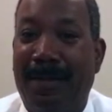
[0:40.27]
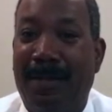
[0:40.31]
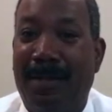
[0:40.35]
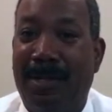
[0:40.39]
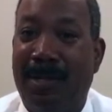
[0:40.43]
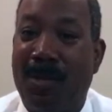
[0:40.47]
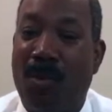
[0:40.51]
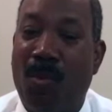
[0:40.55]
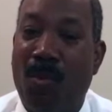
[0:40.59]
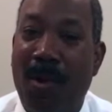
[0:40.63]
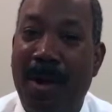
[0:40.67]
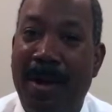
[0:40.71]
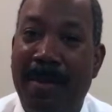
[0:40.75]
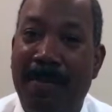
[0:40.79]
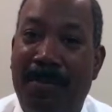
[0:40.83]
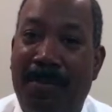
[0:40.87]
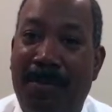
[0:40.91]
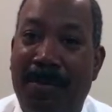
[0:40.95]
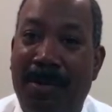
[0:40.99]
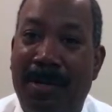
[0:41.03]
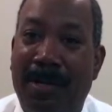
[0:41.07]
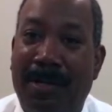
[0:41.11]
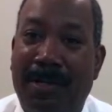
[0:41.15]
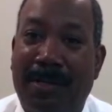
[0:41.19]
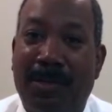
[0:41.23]
to
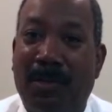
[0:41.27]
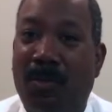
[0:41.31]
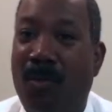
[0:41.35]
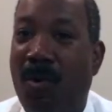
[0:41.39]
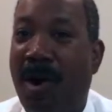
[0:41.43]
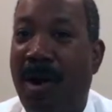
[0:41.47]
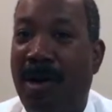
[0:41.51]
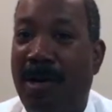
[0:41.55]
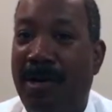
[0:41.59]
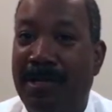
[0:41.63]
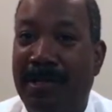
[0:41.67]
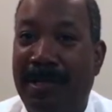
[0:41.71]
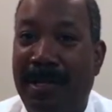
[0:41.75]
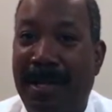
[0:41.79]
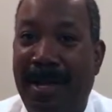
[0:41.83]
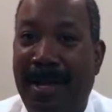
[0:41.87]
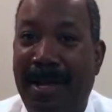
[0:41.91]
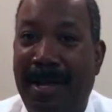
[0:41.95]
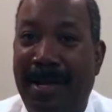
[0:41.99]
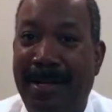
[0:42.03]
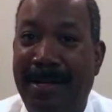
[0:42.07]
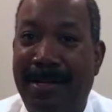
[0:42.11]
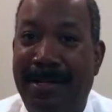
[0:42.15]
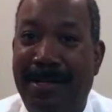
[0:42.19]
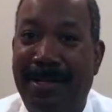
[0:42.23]
Winbrook to Water's
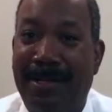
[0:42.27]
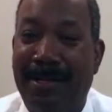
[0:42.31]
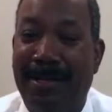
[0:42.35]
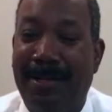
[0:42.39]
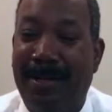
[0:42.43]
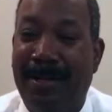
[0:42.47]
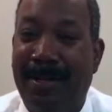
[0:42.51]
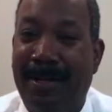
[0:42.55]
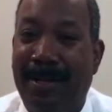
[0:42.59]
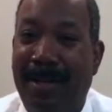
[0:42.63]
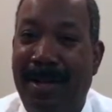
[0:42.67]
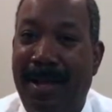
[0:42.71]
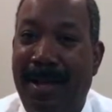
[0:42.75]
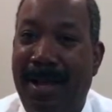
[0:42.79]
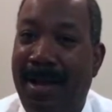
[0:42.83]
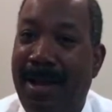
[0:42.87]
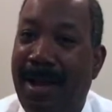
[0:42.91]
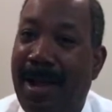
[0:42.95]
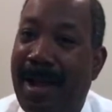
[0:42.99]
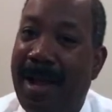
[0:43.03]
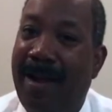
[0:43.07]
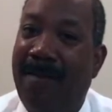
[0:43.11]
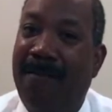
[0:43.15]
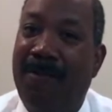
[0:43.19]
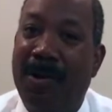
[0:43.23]
Edge and
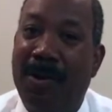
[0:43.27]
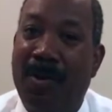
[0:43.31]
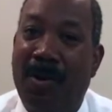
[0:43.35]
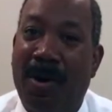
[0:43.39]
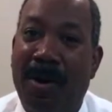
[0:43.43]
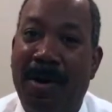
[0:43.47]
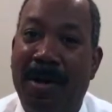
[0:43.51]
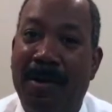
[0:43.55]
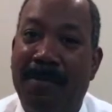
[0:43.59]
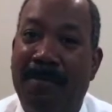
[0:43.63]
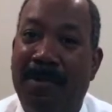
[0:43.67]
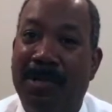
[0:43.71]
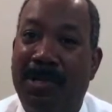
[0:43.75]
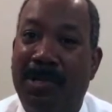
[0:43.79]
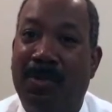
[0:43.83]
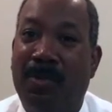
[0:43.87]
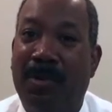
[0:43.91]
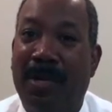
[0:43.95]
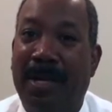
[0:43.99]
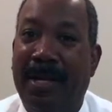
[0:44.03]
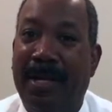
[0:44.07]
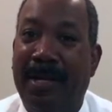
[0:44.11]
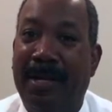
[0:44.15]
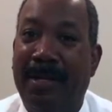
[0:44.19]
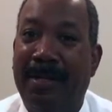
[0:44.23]
everywhere in
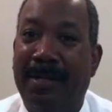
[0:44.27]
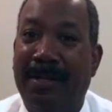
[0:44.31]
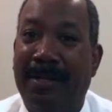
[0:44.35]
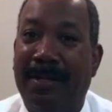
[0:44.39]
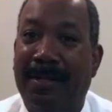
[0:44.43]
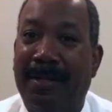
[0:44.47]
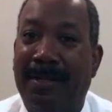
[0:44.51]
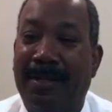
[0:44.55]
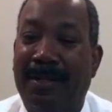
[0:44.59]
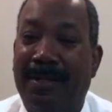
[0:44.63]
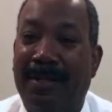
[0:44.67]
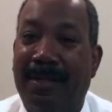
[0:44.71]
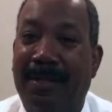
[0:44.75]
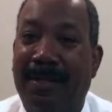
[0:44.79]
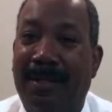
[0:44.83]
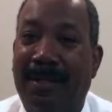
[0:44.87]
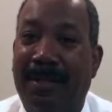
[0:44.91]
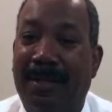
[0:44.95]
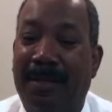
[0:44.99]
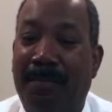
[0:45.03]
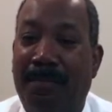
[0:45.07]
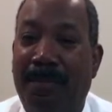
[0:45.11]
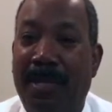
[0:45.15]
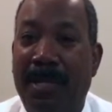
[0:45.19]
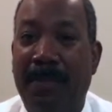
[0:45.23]
between,
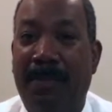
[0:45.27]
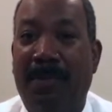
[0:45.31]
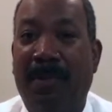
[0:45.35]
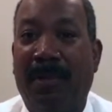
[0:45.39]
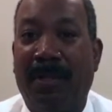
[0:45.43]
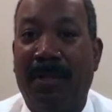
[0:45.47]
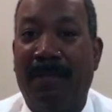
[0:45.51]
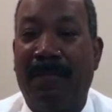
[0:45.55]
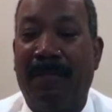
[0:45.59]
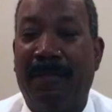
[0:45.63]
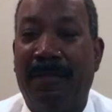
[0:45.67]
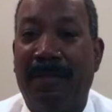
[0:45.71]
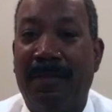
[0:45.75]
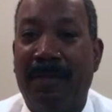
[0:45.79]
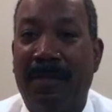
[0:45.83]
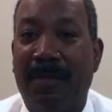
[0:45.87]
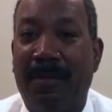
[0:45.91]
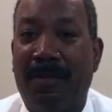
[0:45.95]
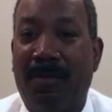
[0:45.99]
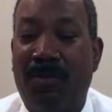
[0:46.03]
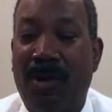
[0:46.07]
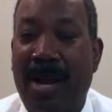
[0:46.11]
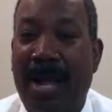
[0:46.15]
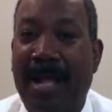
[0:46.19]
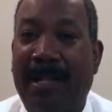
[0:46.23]
people have
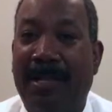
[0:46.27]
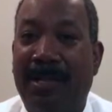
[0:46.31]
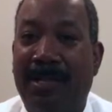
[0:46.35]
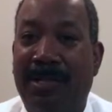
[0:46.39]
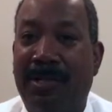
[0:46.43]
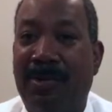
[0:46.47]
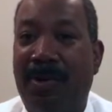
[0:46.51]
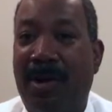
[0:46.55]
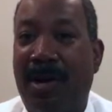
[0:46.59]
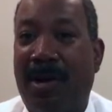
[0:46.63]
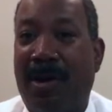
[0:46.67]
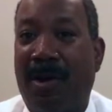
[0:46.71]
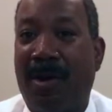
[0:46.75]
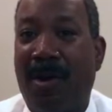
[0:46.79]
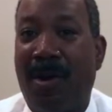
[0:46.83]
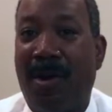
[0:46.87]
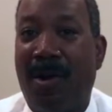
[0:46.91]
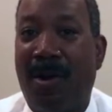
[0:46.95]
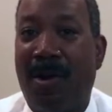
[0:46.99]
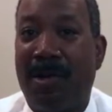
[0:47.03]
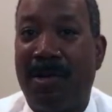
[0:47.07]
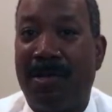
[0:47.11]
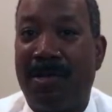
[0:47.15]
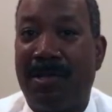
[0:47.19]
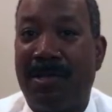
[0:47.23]
rallied to our
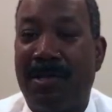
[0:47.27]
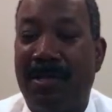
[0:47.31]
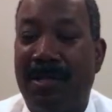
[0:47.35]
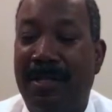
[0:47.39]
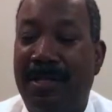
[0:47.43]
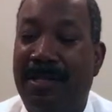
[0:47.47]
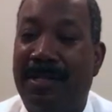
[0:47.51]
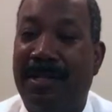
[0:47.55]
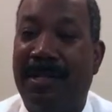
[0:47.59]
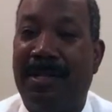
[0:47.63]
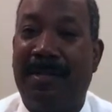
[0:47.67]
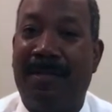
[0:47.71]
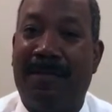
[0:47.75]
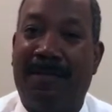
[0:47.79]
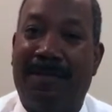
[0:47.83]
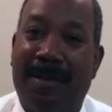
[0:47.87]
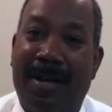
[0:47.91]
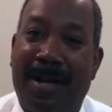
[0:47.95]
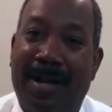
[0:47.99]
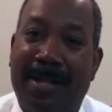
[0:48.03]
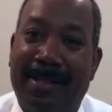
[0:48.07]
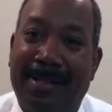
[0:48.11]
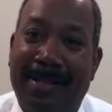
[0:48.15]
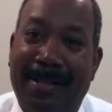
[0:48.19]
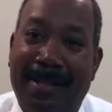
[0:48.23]
cause and
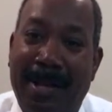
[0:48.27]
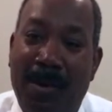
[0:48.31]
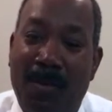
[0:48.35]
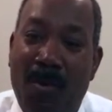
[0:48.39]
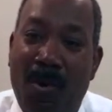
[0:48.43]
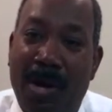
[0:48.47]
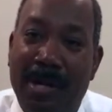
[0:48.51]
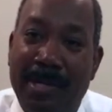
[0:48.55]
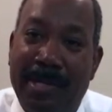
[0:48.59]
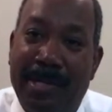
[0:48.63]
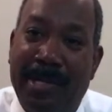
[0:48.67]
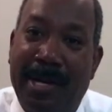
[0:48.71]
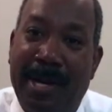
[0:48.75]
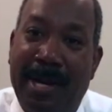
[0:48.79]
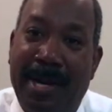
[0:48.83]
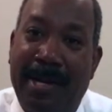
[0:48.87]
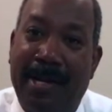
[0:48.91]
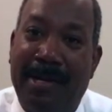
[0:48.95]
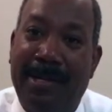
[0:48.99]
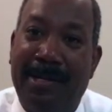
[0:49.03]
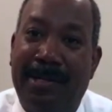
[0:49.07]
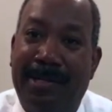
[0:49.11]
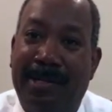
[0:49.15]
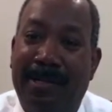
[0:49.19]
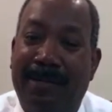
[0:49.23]
signified that they want
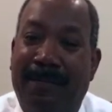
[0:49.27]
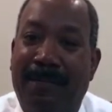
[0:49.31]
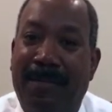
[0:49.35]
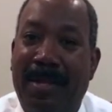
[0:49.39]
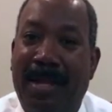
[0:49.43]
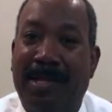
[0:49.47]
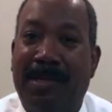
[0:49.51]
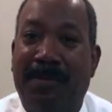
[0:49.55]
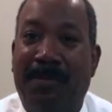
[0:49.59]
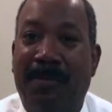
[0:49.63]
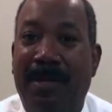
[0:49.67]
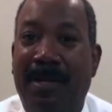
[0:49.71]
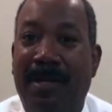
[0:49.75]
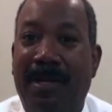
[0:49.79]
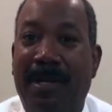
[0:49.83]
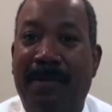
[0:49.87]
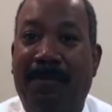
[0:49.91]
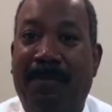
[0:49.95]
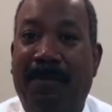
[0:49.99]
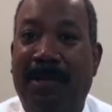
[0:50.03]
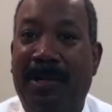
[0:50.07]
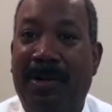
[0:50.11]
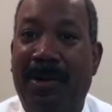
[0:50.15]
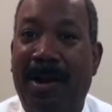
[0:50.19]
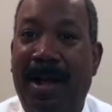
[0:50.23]
change, and that's been
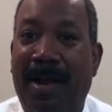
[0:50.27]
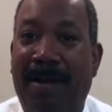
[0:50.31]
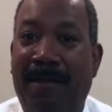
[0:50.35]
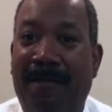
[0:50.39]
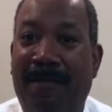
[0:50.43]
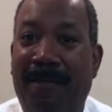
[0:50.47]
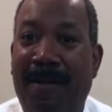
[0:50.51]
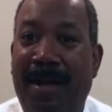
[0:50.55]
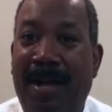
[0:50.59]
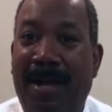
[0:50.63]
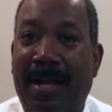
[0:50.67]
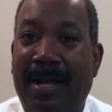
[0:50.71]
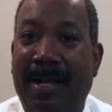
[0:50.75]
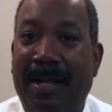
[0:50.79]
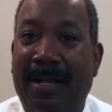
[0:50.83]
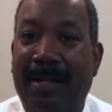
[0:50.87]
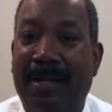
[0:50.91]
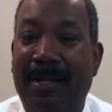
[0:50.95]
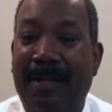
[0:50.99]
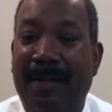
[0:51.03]
deeply gratifying.